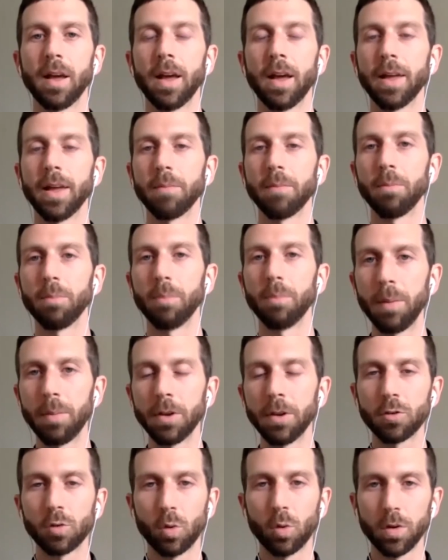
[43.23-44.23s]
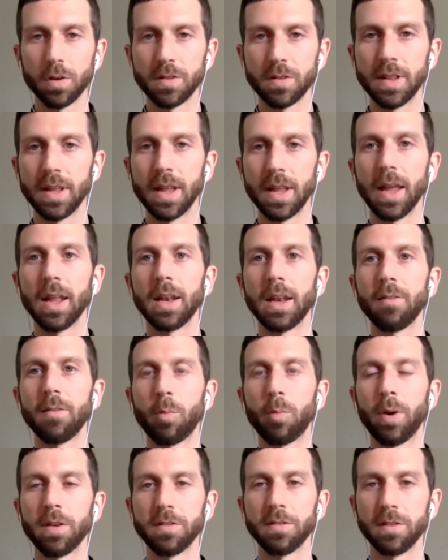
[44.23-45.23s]
And maybe towards the end of the
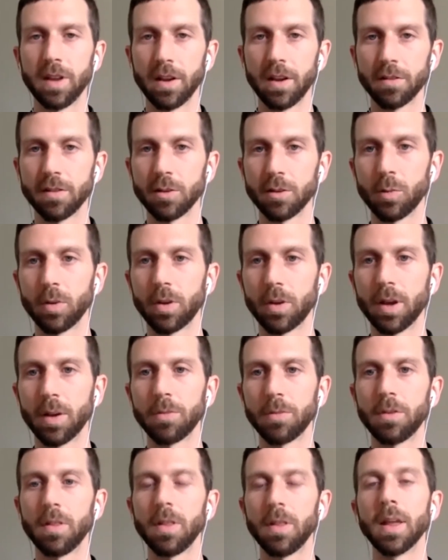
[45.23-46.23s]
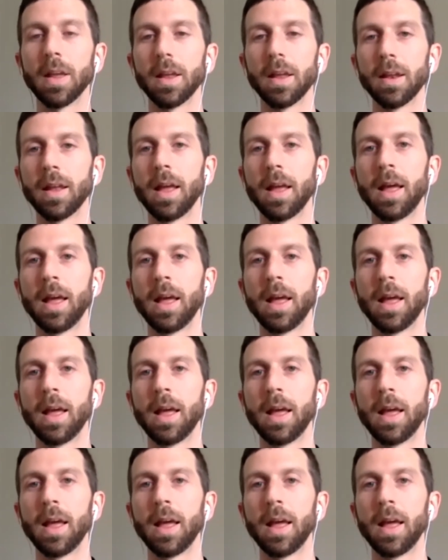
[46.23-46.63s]
presentation, as we come to the end,